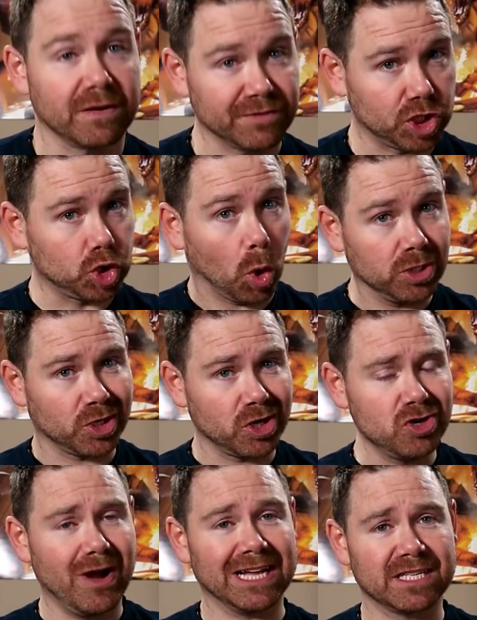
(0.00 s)
you have a soldier
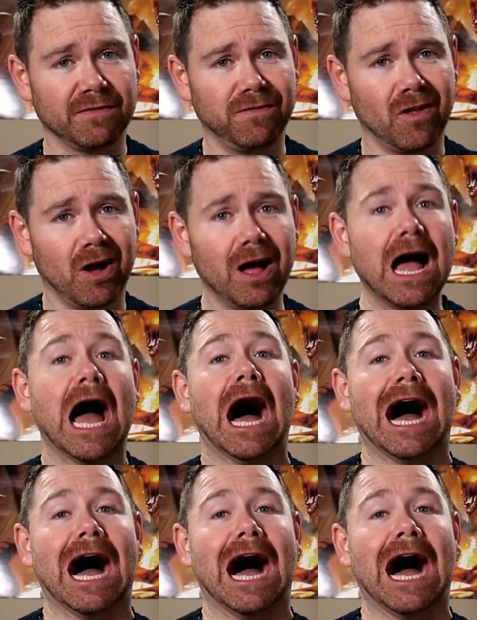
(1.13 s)
who has the flaw,